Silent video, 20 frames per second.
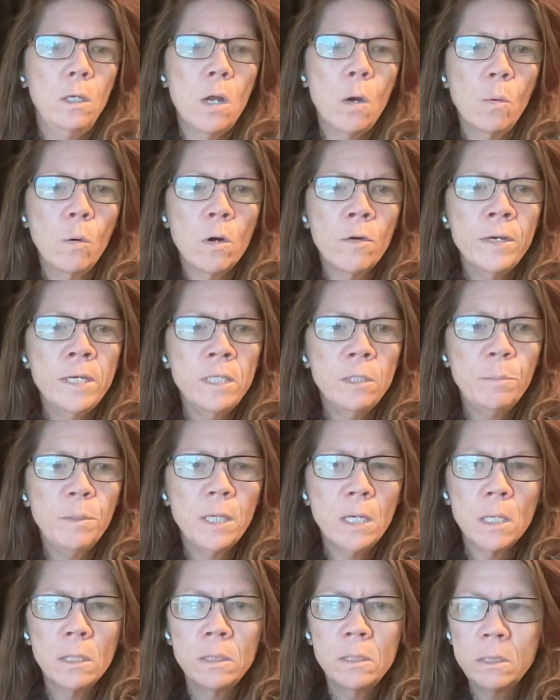no worries,
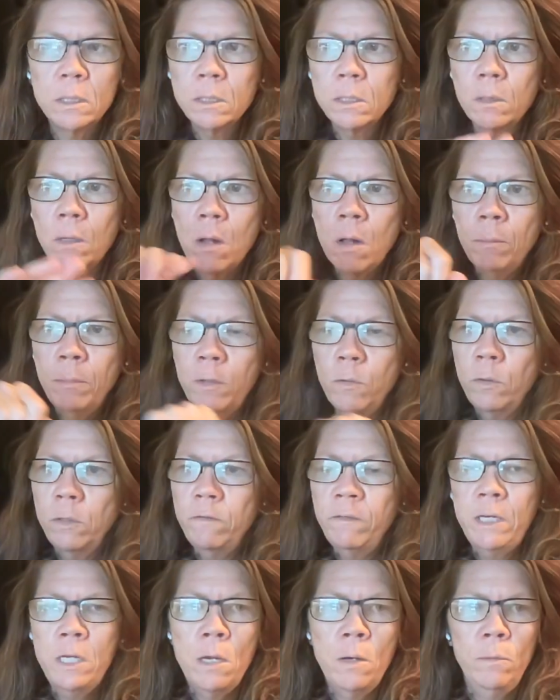because this will all be
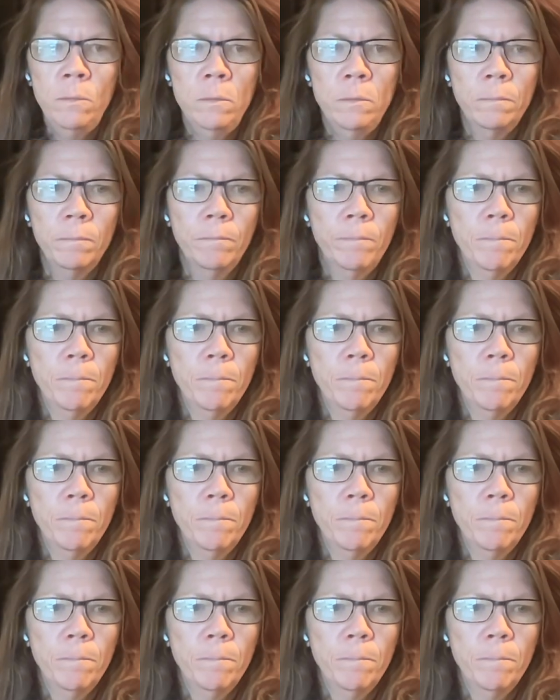one video.